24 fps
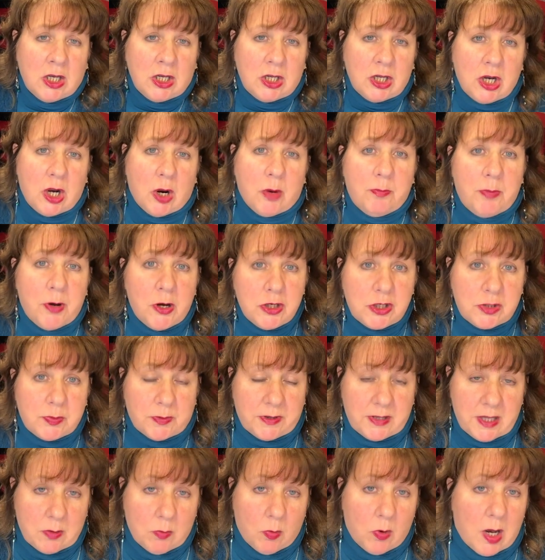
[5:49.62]
you know, post
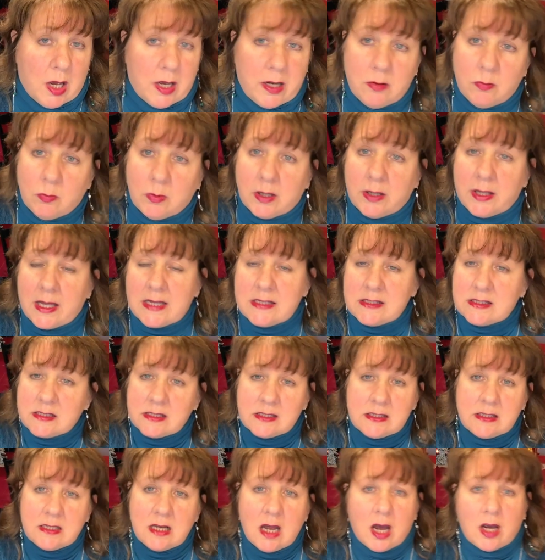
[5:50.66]
what they want. Well,
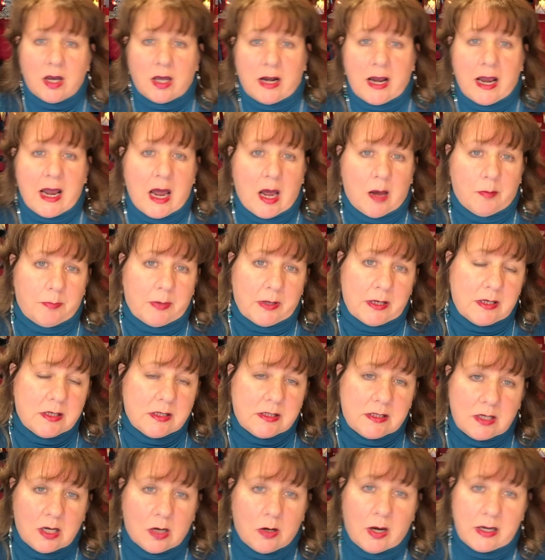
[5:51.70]
that's not going to happen.
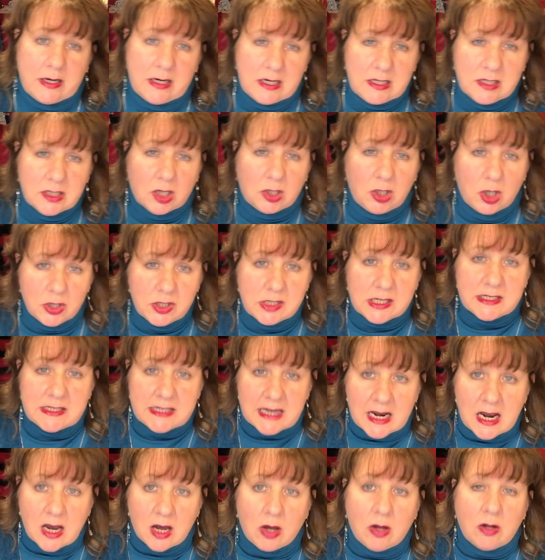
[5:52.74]
So I need to close it
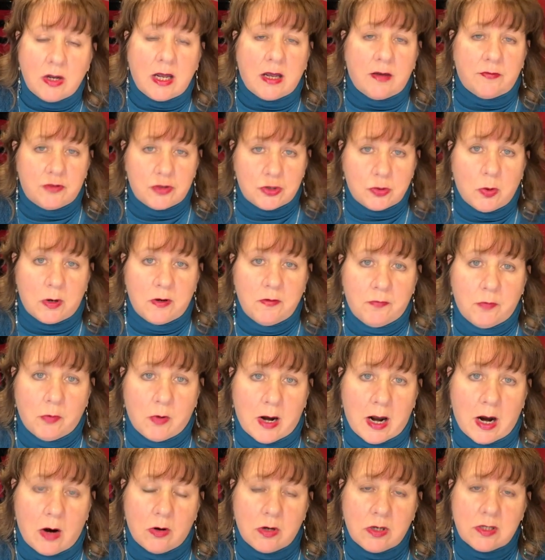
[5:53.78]
down after
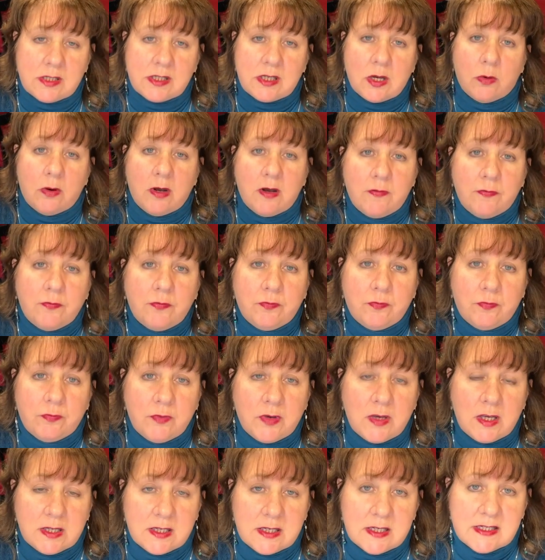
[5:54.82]
24 hours. So if
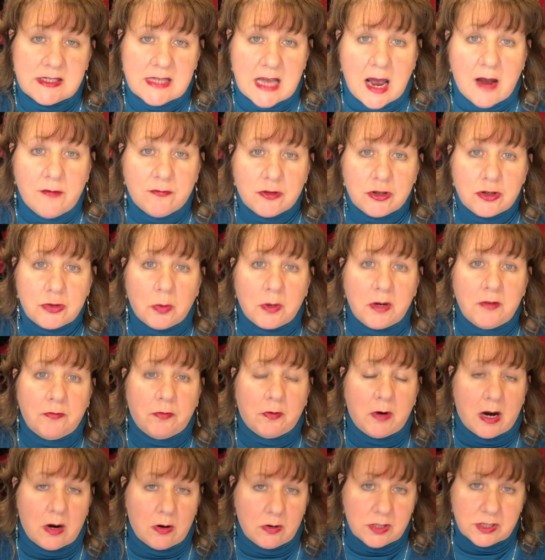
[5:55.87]
it is after
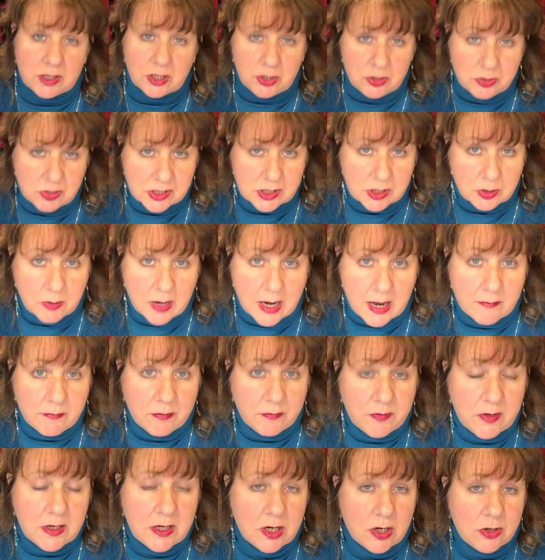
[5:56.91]
24 hours and you still have
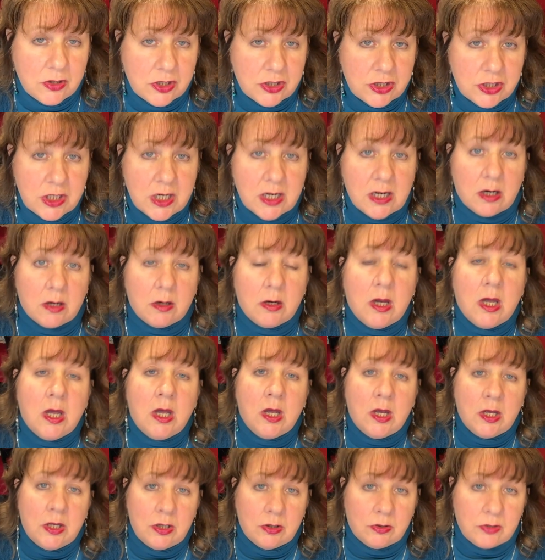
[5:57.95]
a video to share,
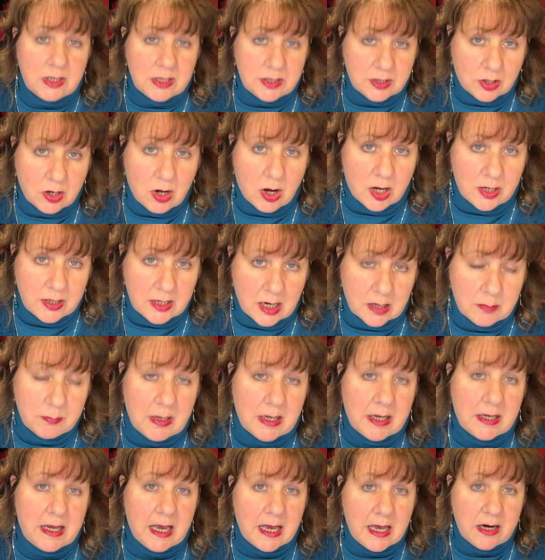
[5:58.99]
you'll need to contact
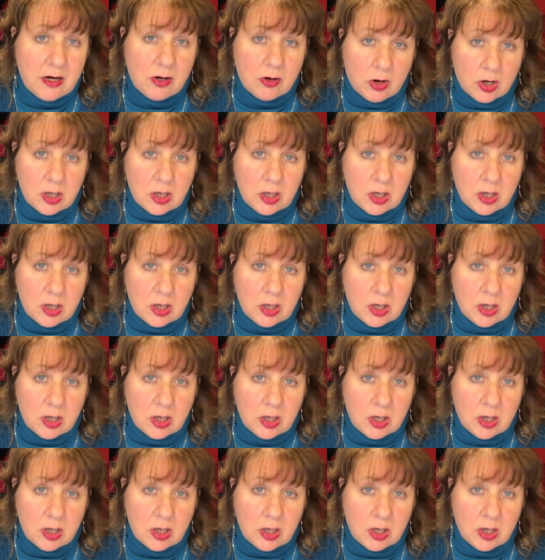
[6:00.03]
me again at